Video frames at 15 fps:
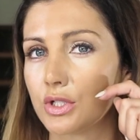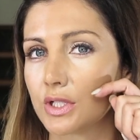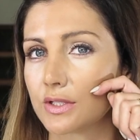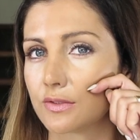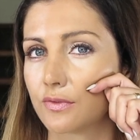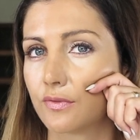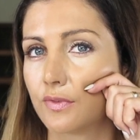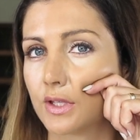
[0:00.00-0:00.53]

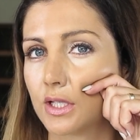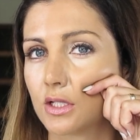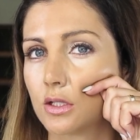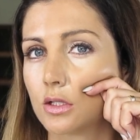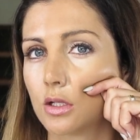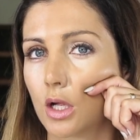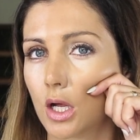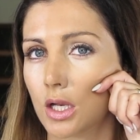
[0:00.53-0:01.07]
just
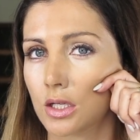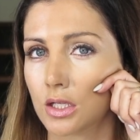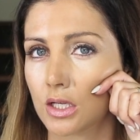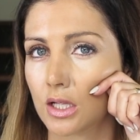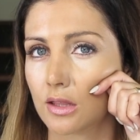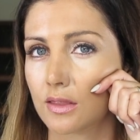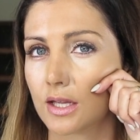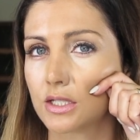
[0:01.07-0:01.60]
feel
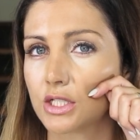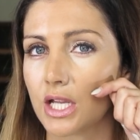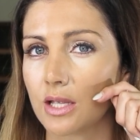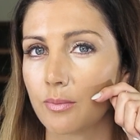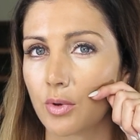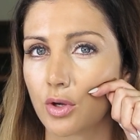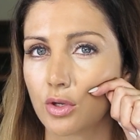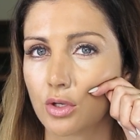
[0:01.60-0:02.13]
underneath that
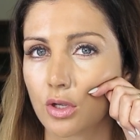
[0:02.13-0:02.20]
cheekbone.